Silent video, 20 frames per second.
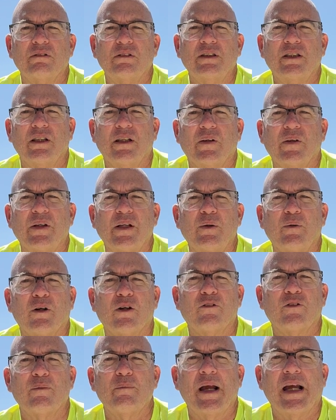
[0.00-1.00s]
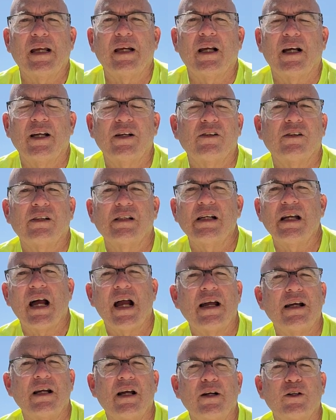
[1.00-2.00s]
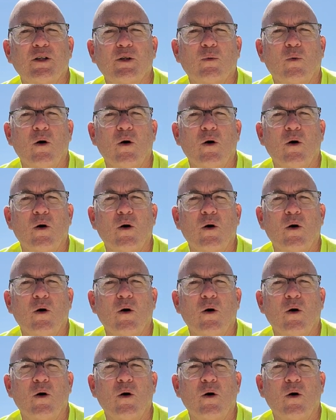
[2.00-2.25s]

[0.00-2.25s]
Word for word: you know anywhere from 800 to 900